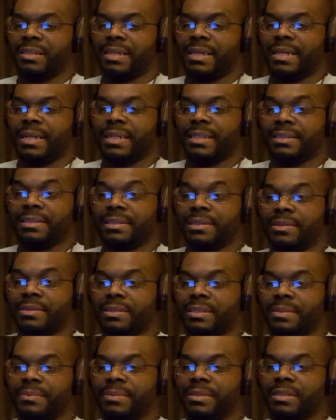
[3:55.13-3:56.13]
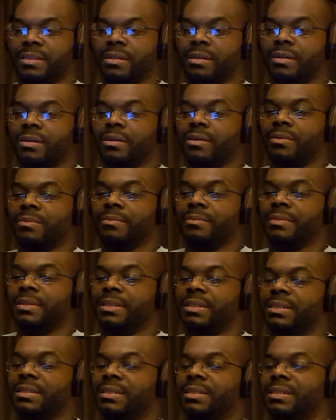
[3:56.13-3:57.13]
And I saw something. Oh
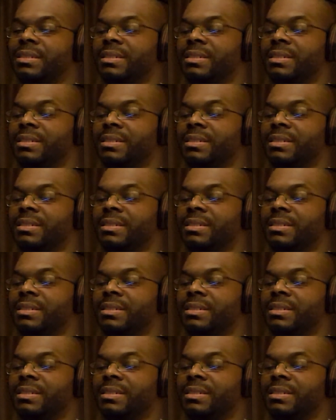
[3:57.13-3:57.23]
man!